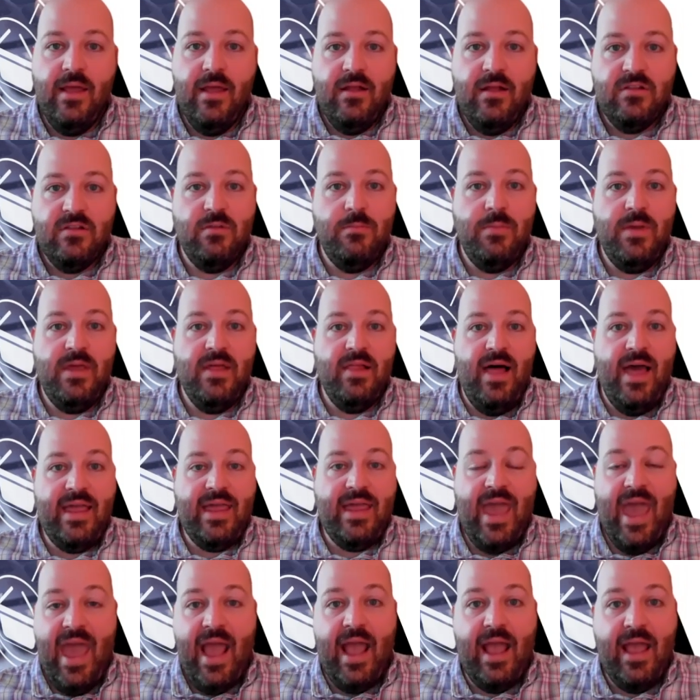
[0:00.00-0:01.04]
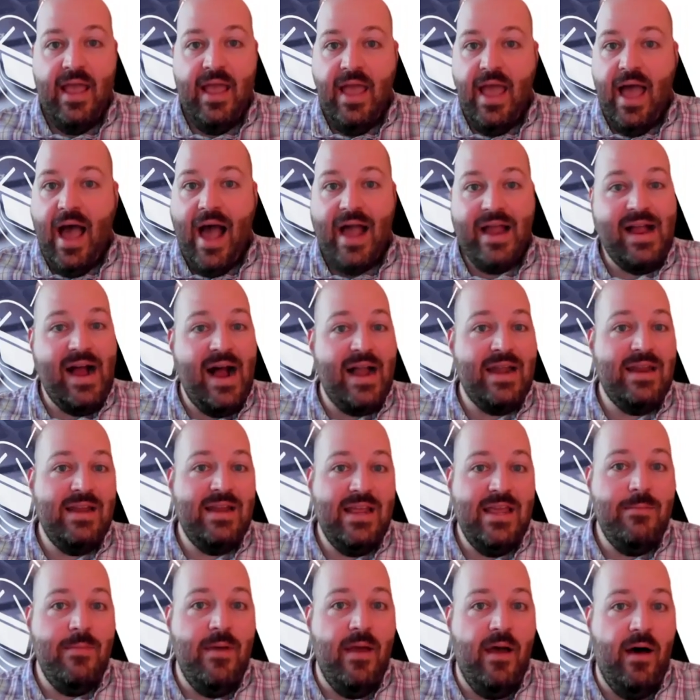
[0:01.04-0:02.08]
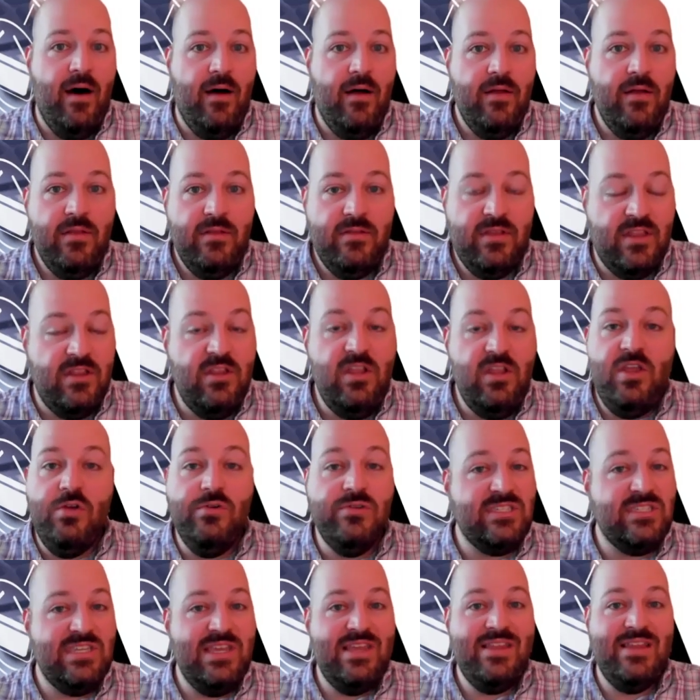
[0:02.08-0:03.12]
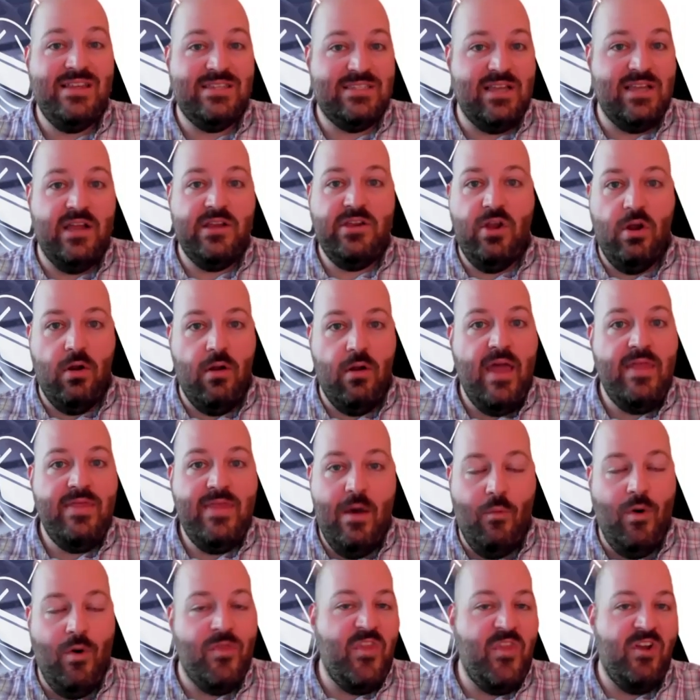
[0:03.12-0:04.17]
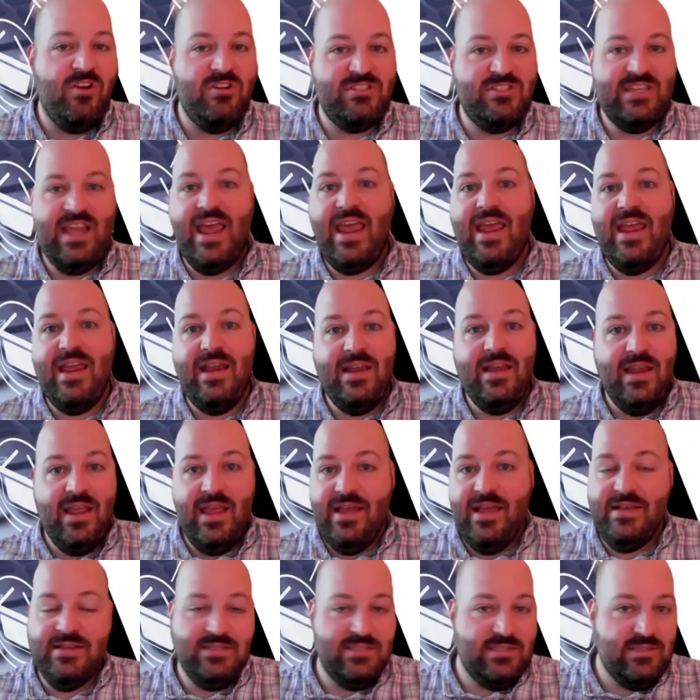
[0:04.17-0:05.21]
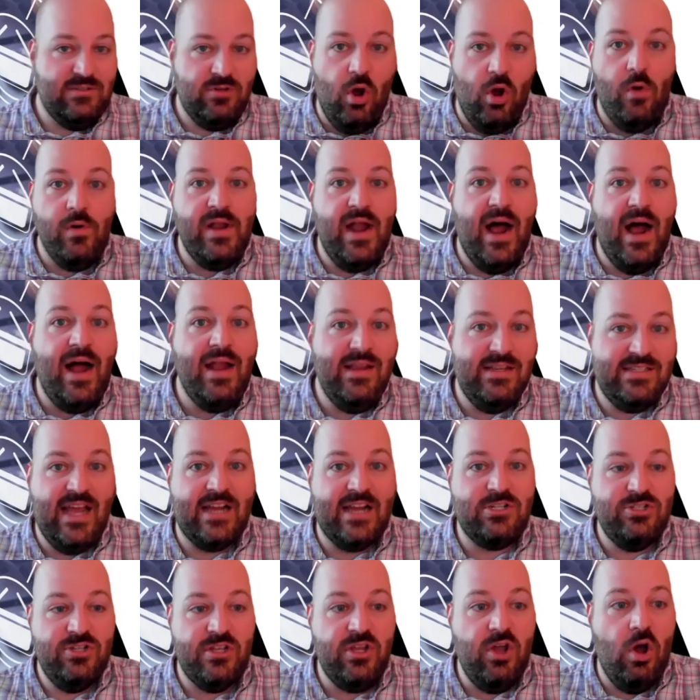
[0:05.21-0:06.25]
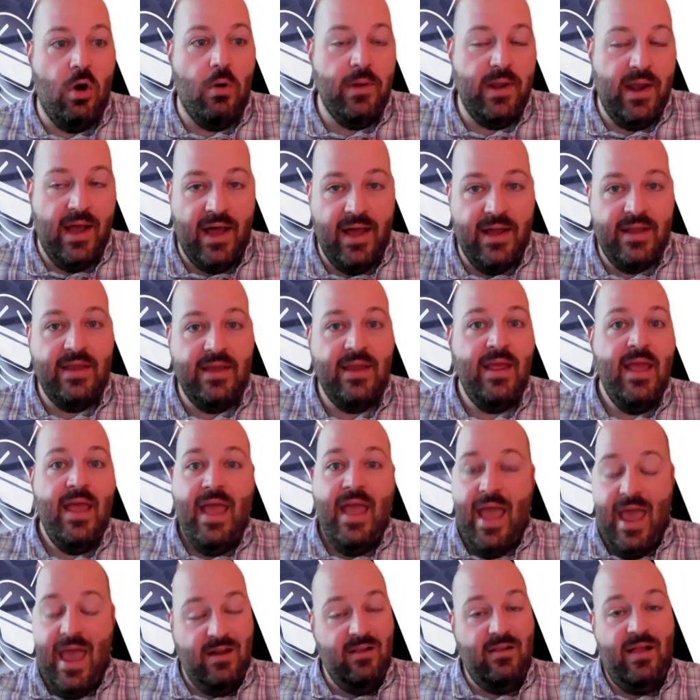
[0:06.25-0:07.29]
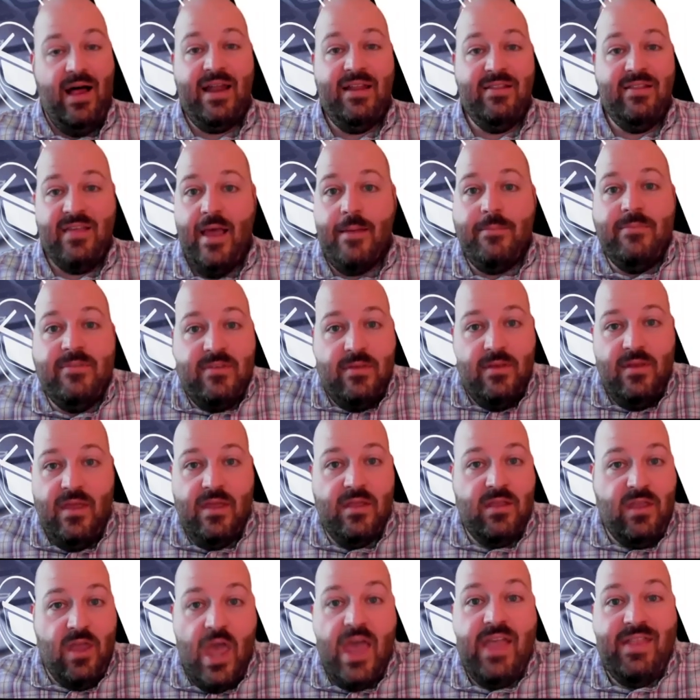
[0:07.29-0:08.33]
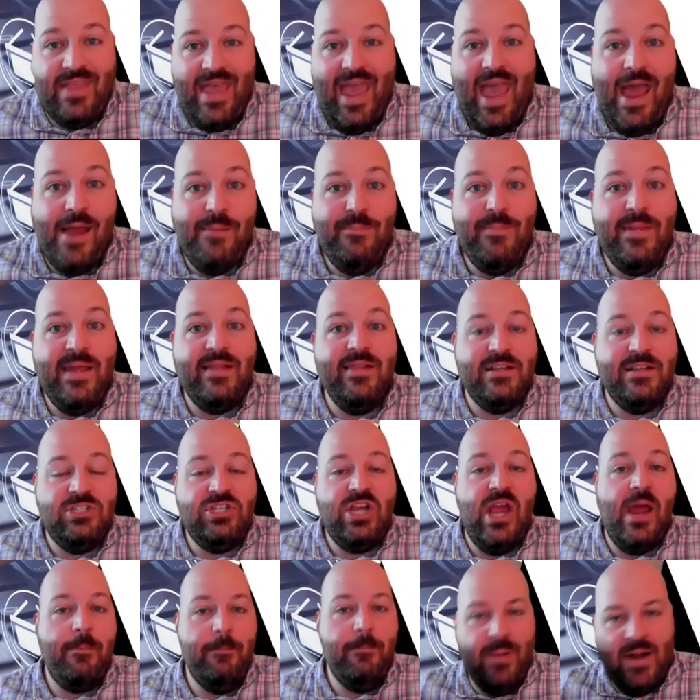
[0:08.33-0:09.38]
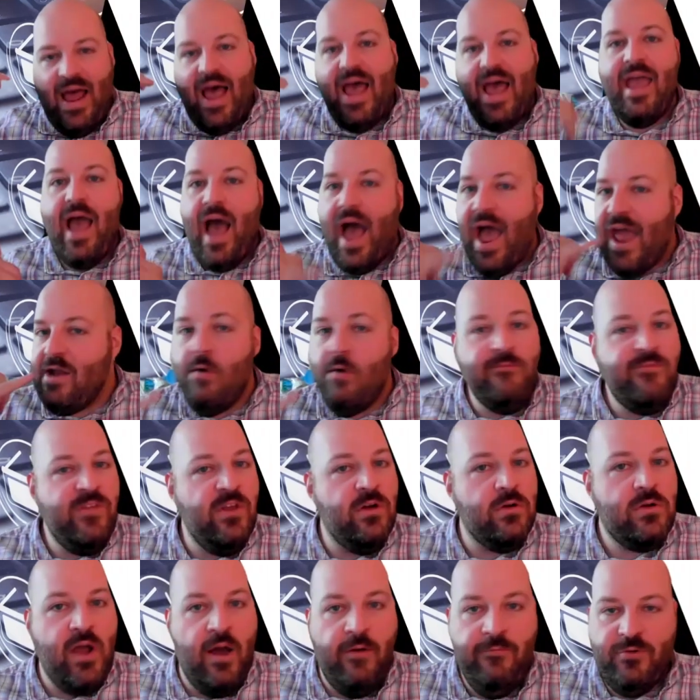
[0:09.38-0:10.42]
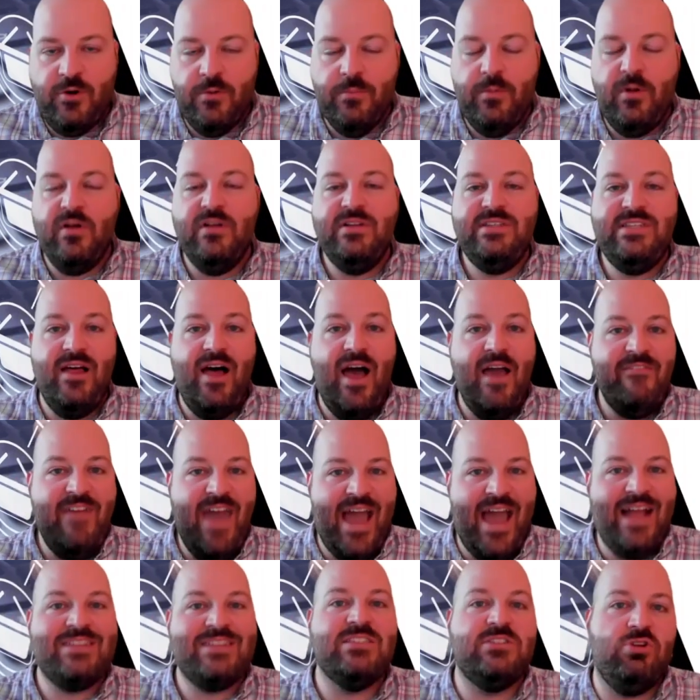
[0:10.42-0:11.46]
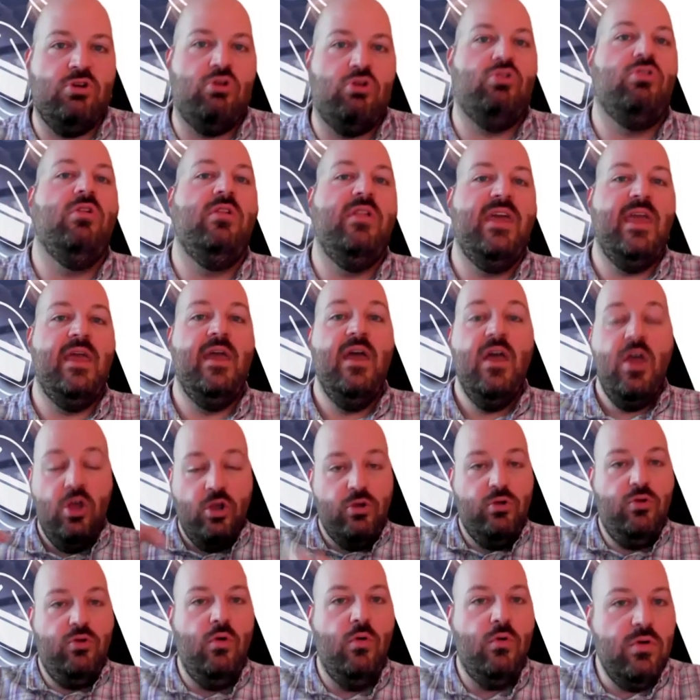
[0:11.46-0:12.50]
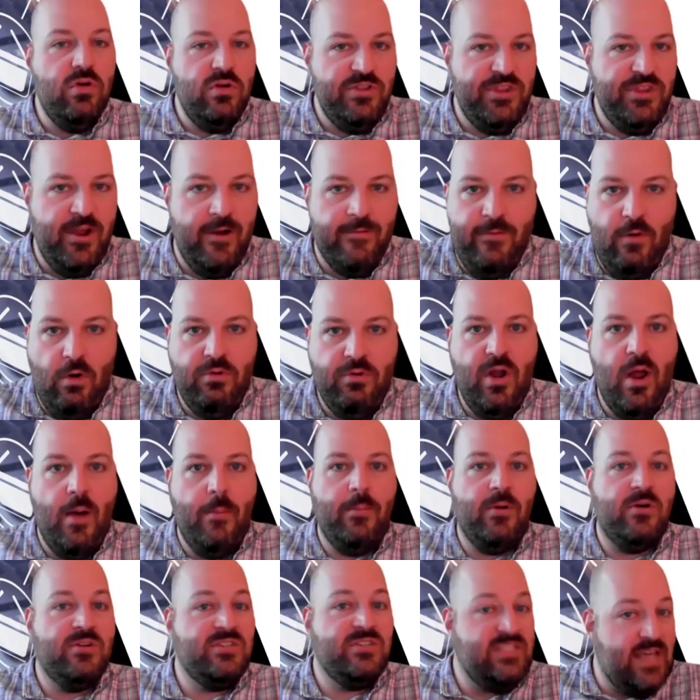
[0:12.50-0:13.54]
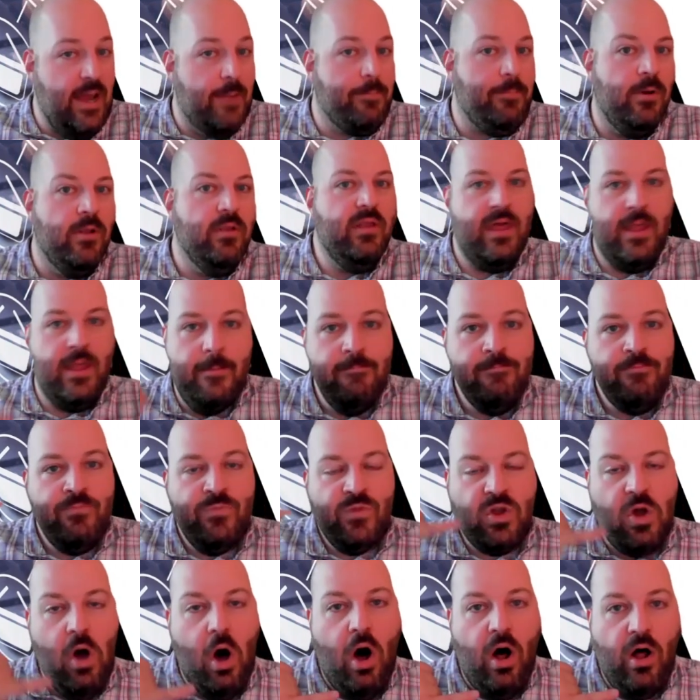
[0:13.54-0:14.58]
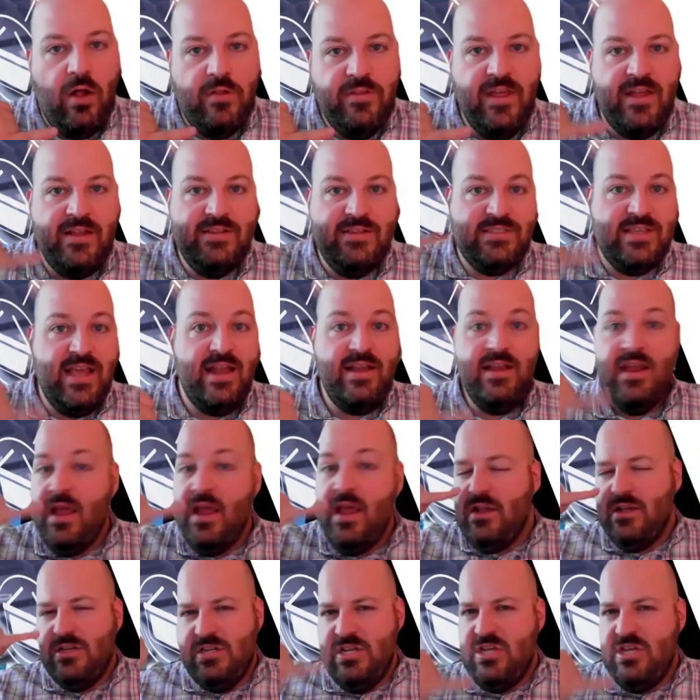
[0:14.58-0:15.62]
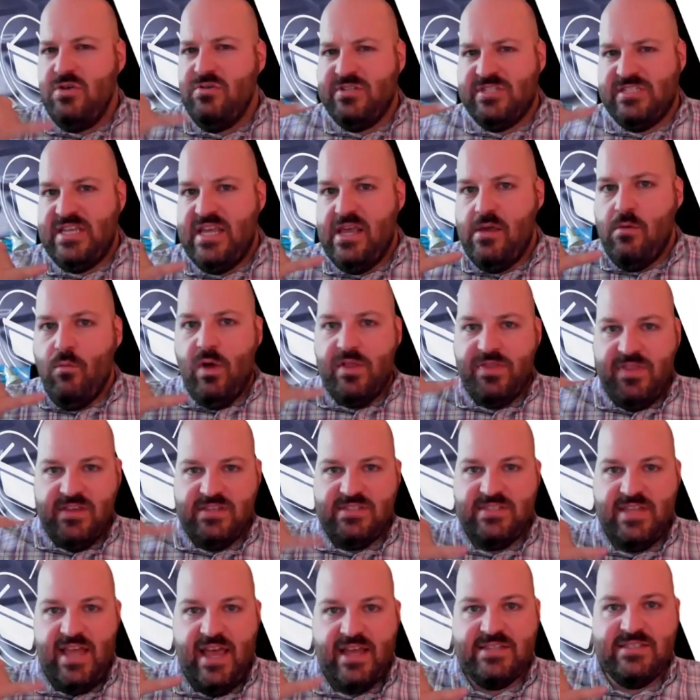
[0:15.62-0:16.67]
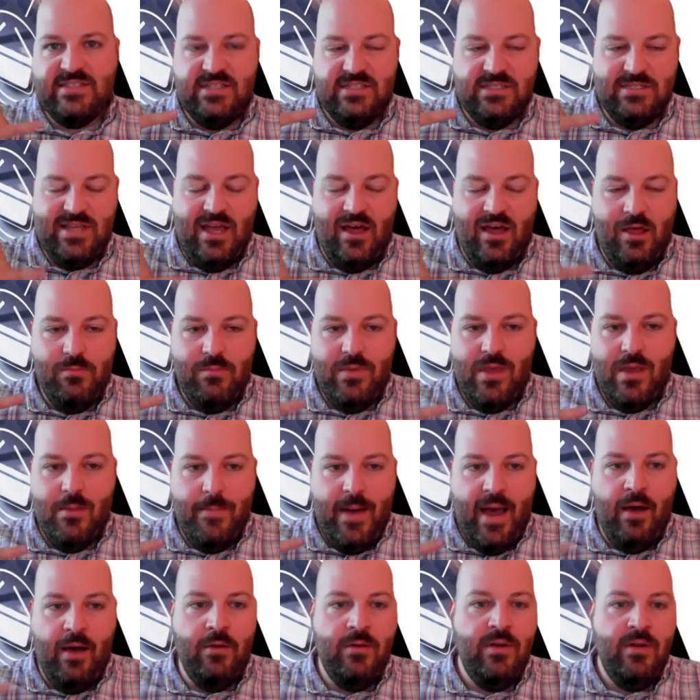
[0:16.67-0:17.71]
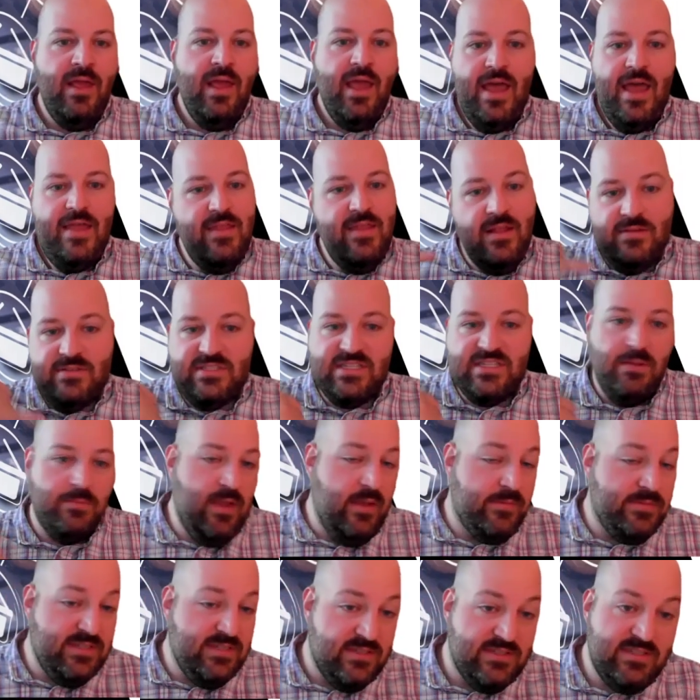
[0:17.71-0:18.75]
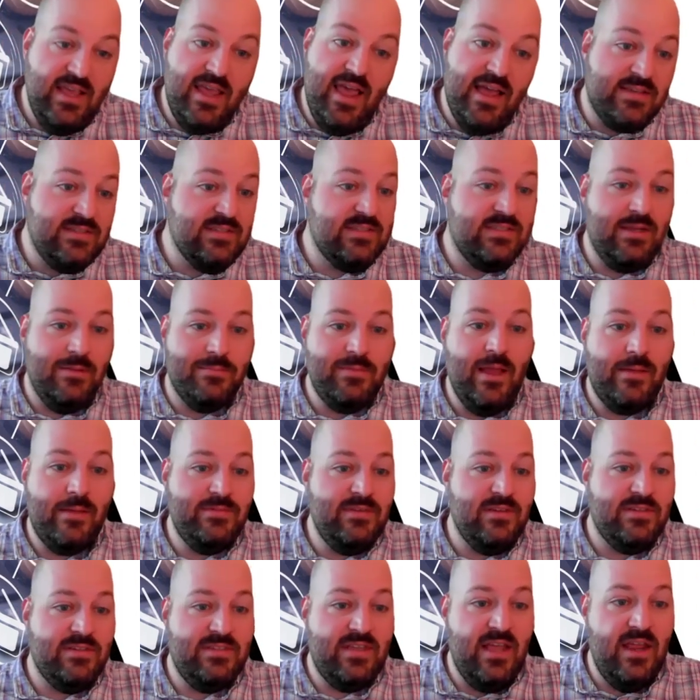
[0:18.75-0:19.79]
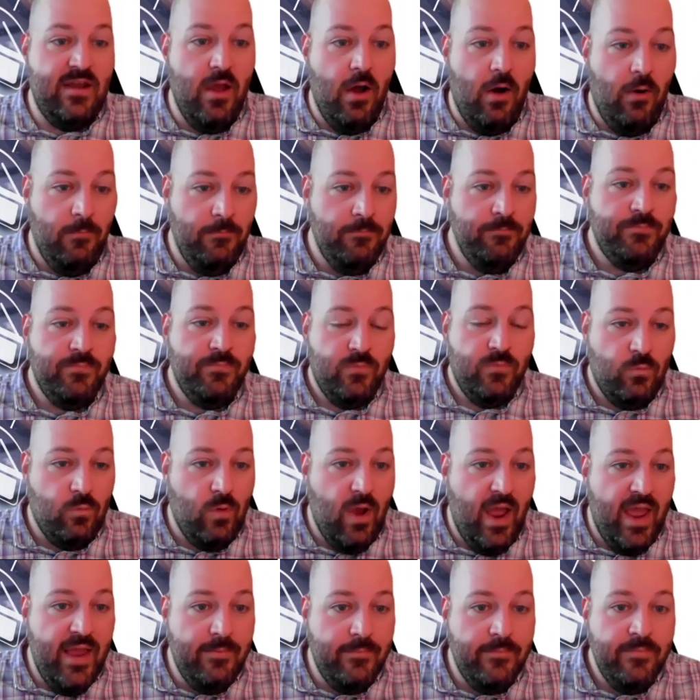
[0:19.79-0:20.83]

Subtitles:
to be like, hey, I got an email. Do you see this on your end that what they're saying is going on is actually going on? And a lot of times it can be legit, but I don't feel comfortable until I've externally Googled their phone number separately, called it and said, do you see what this text is telling me about? And then sometimes they'll say yes, and sometimes they'll say no, right?